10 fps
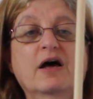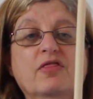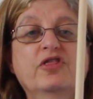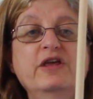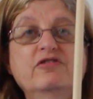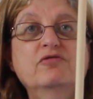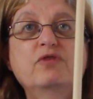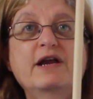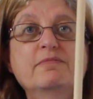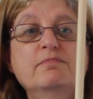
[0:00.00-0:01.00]
This
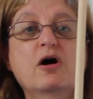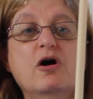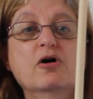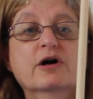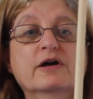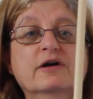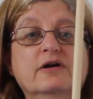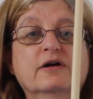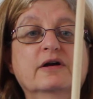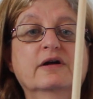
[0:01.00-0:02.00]
red mark
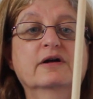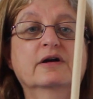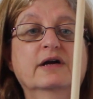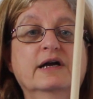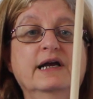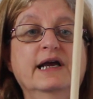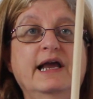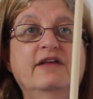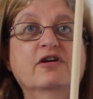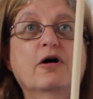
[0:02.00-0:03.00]

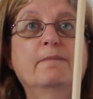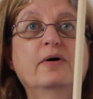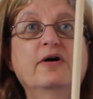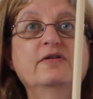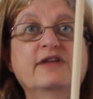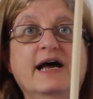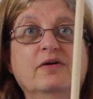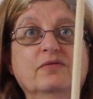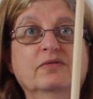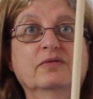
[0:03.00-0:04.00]
is our burn
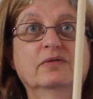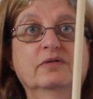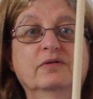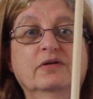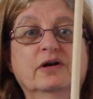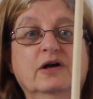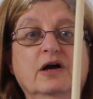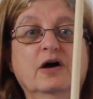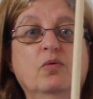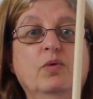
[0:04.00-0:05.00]
down.
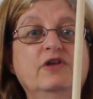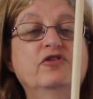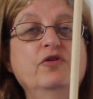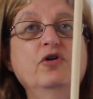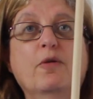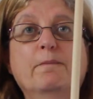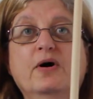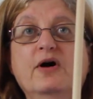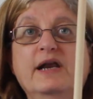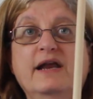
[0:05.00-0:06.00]
We do not
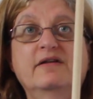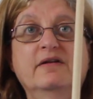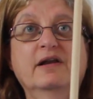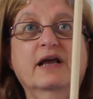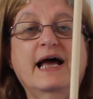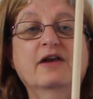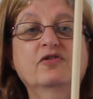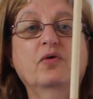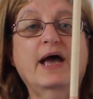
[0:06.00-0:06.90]
burn it, the candle,